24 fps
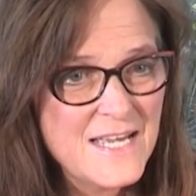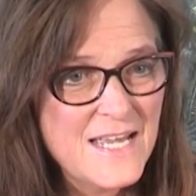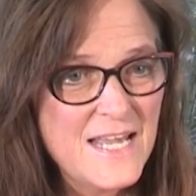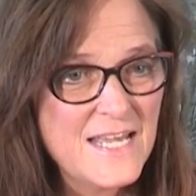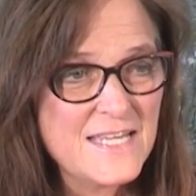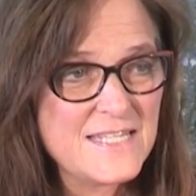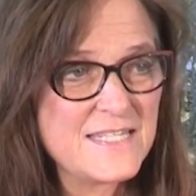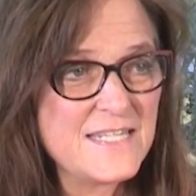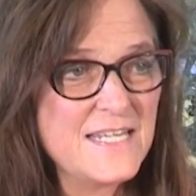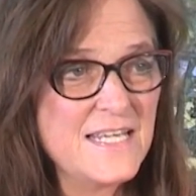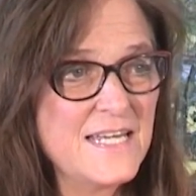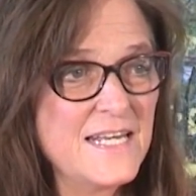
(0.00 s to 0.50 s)

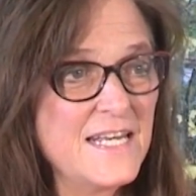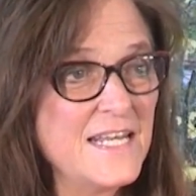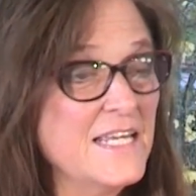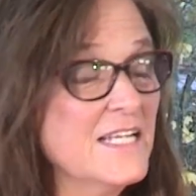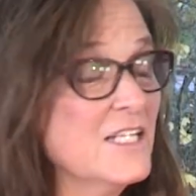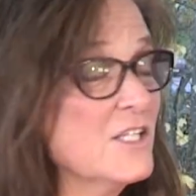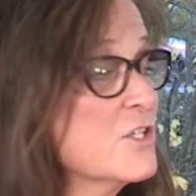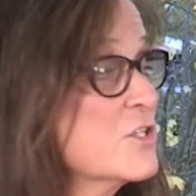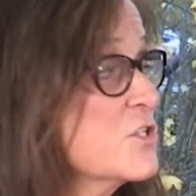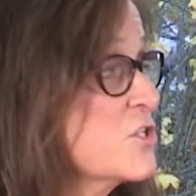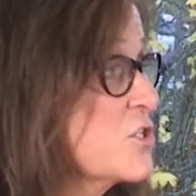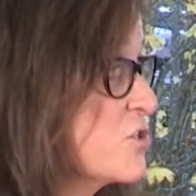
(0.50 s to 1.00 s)
It
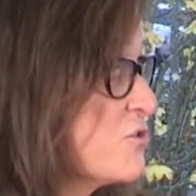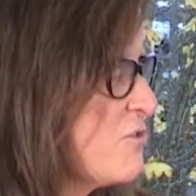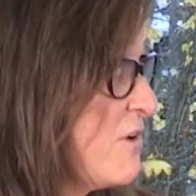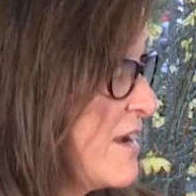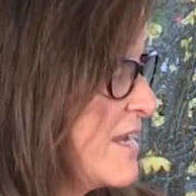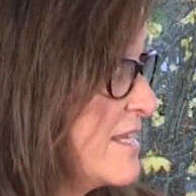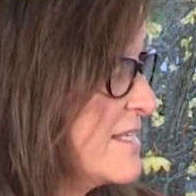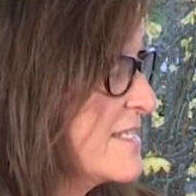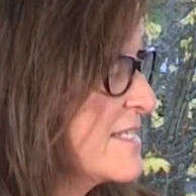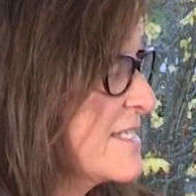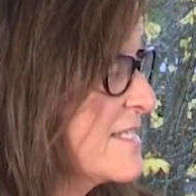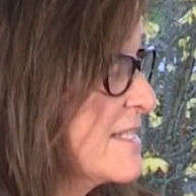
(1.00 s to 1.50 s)

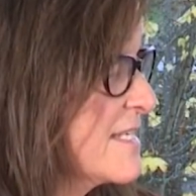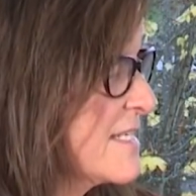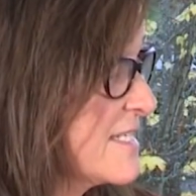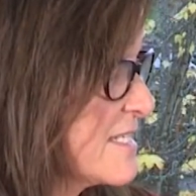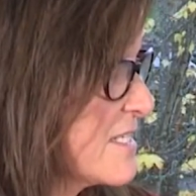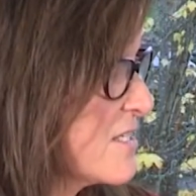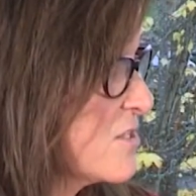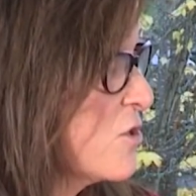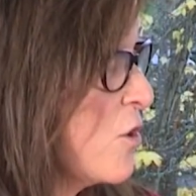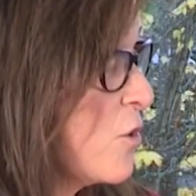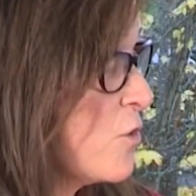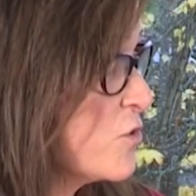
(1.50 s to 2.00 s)
illustrates
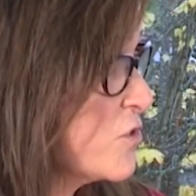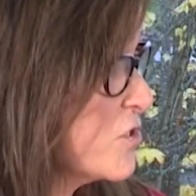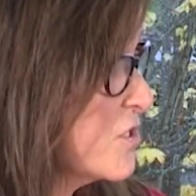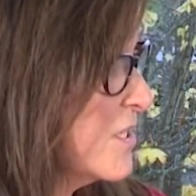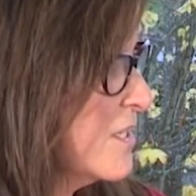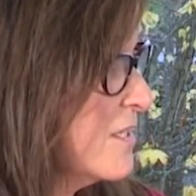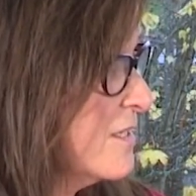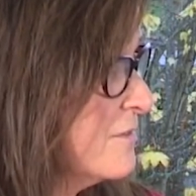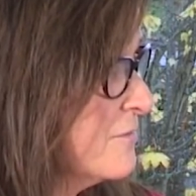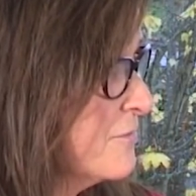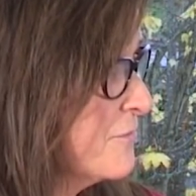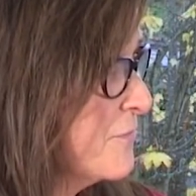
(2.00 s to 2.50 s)
this notion
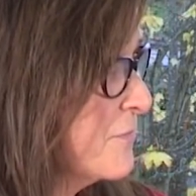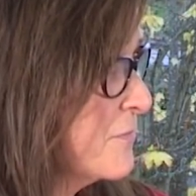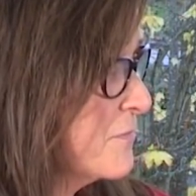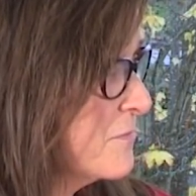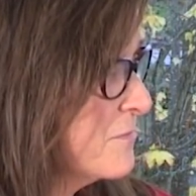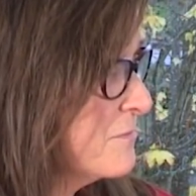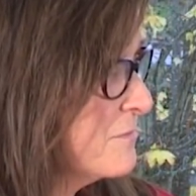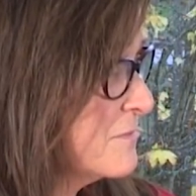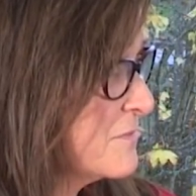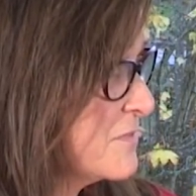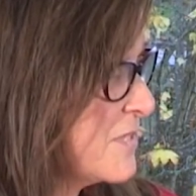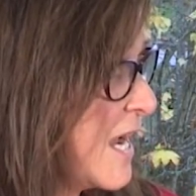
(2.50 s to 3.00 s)
of
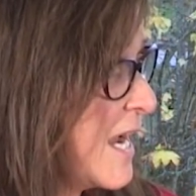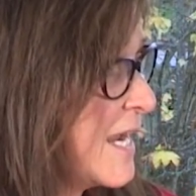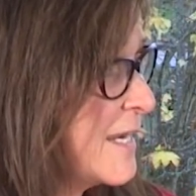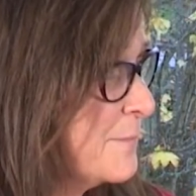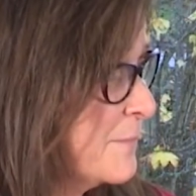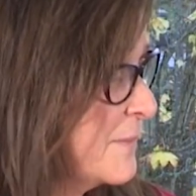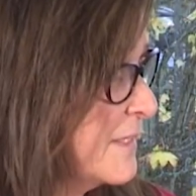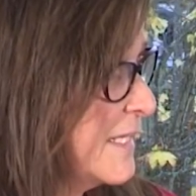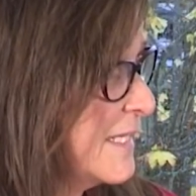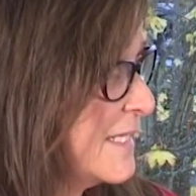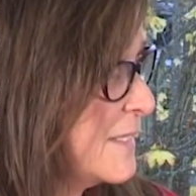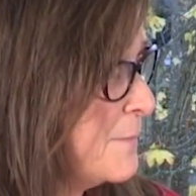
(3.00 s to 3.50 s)

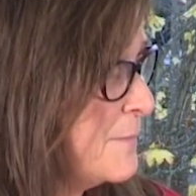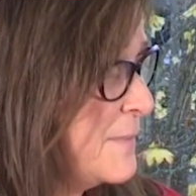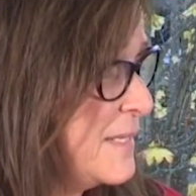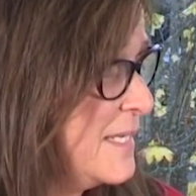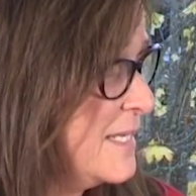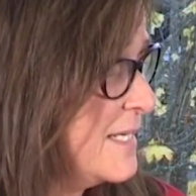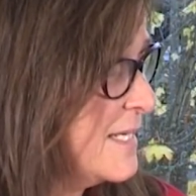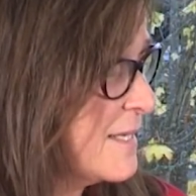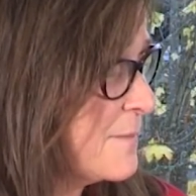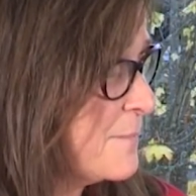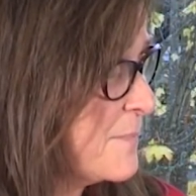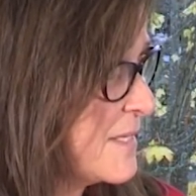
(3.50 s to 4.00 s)
timely and
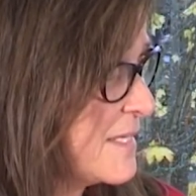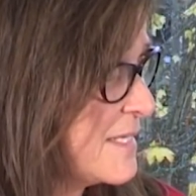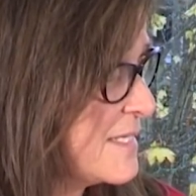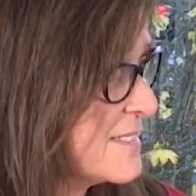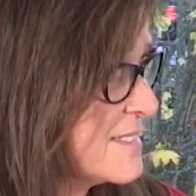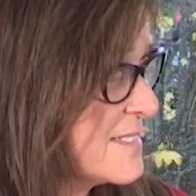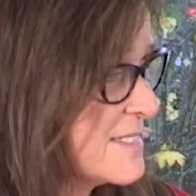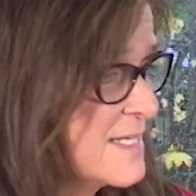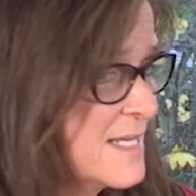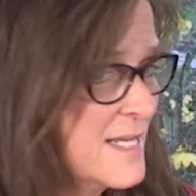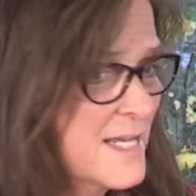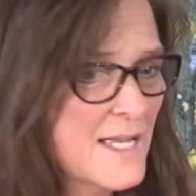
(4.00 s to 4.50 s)
immediate,
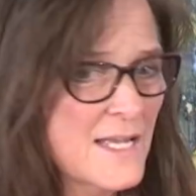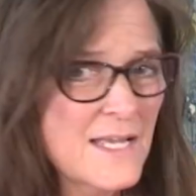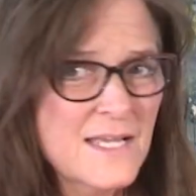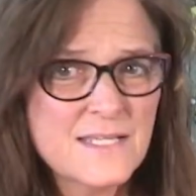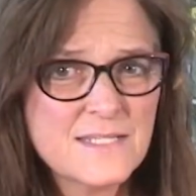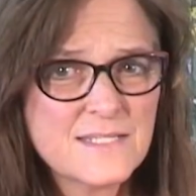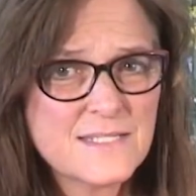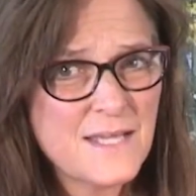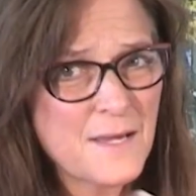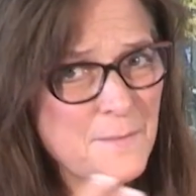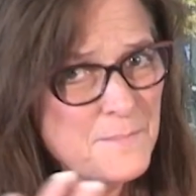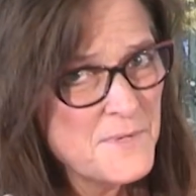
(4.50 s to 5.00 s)
because
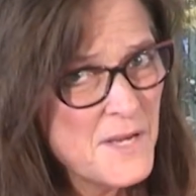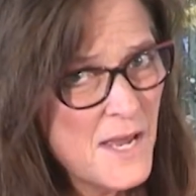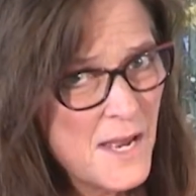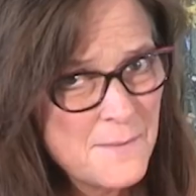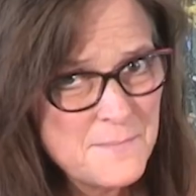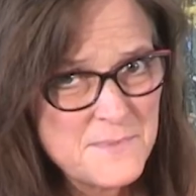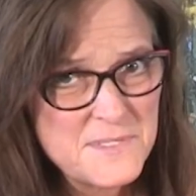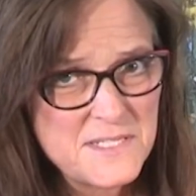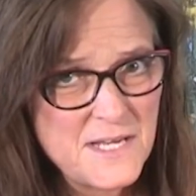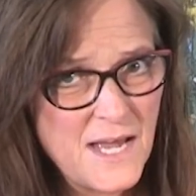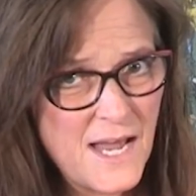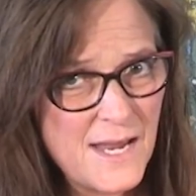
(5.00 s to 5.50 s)

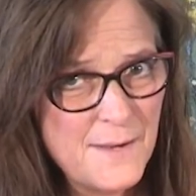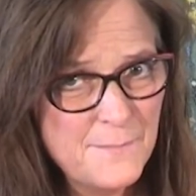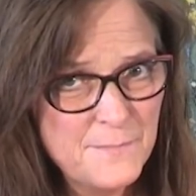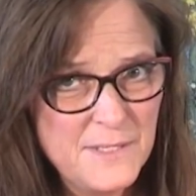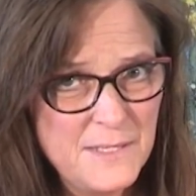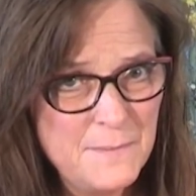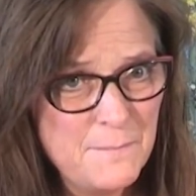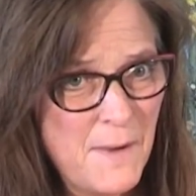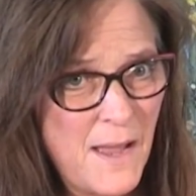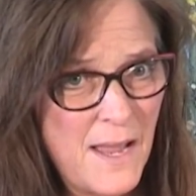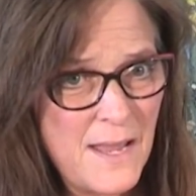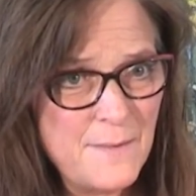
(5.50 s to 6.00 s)
sometimes
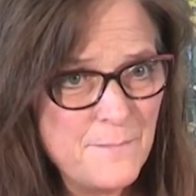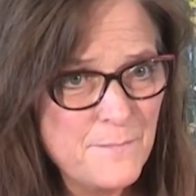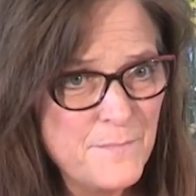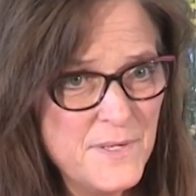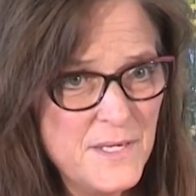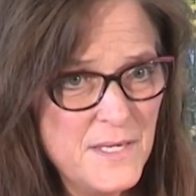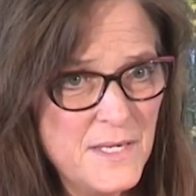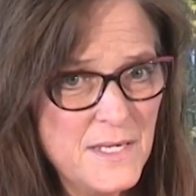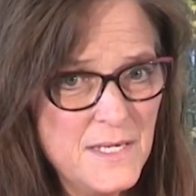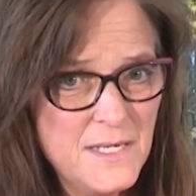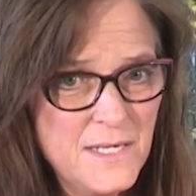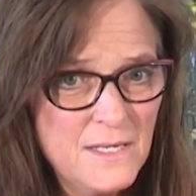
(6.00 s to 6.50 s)
timely might
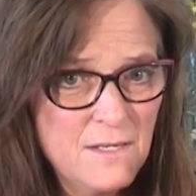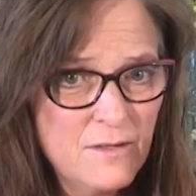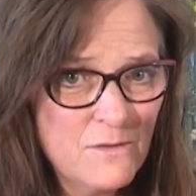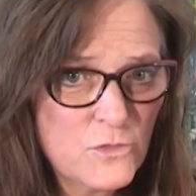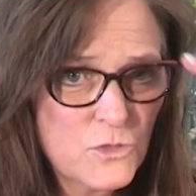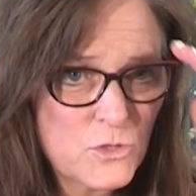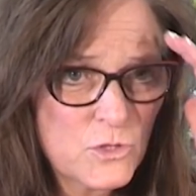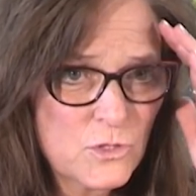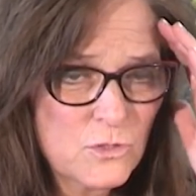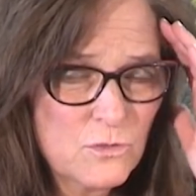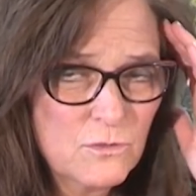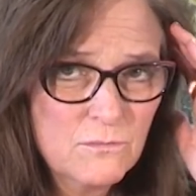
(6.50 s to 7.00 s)
be,
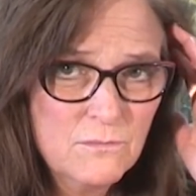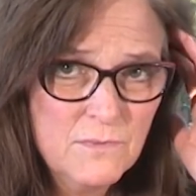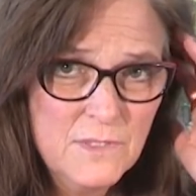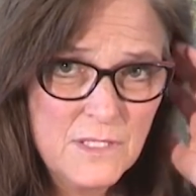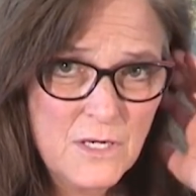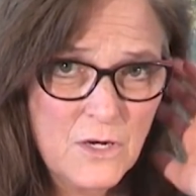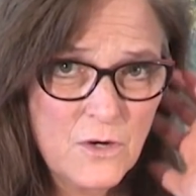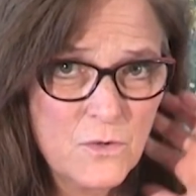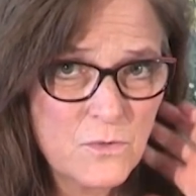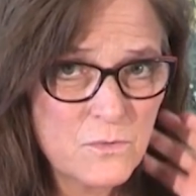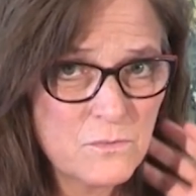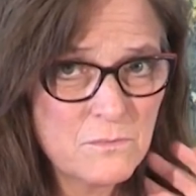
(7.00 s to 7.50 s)
you
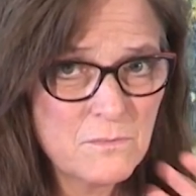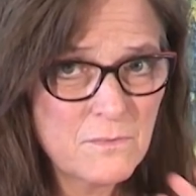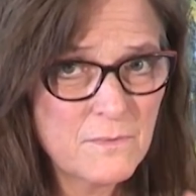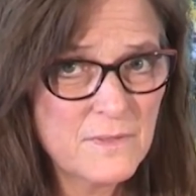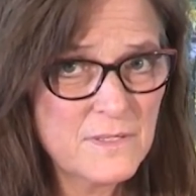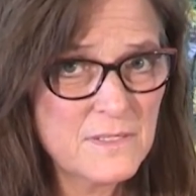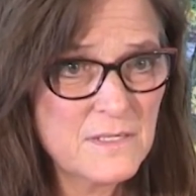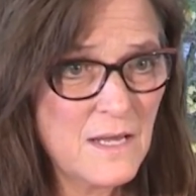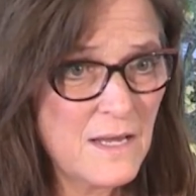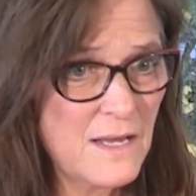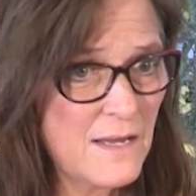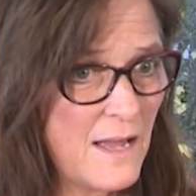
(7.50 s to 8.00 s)
know,
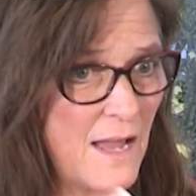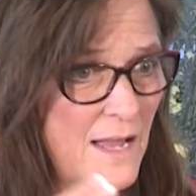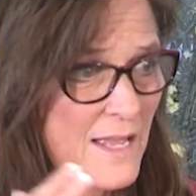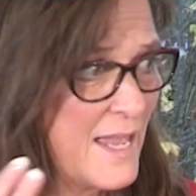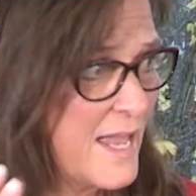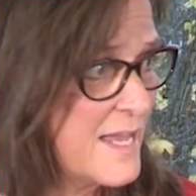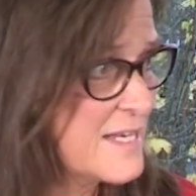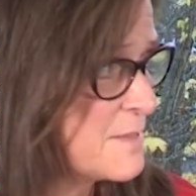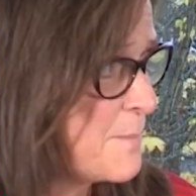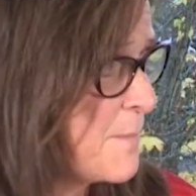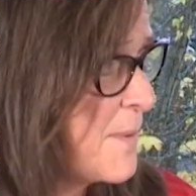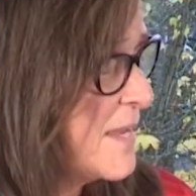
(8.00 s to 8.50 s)

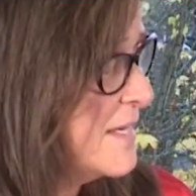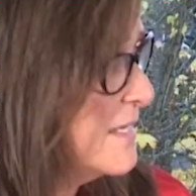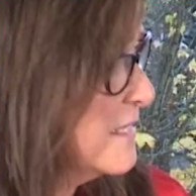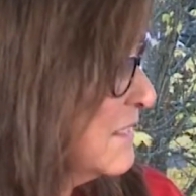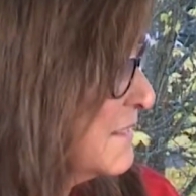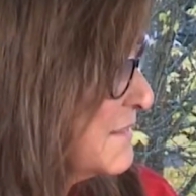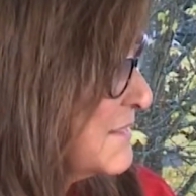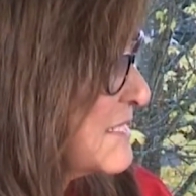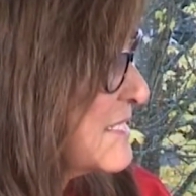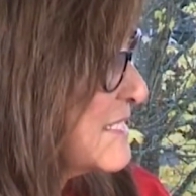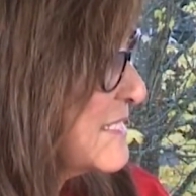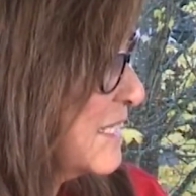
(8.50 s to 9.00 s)
again,
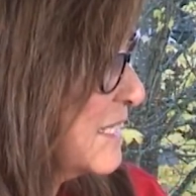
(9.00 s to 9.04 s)
depending on the